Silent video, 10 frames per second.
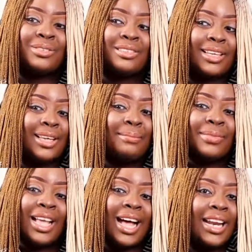you today
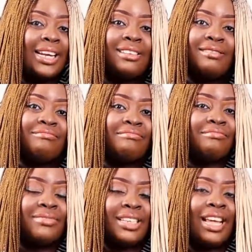and
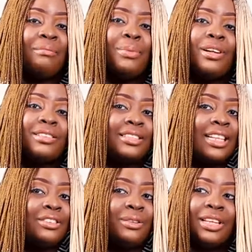they are bought.
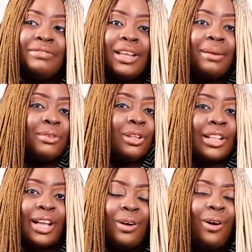Then you leave them,
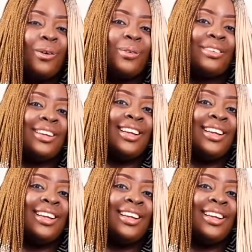they go.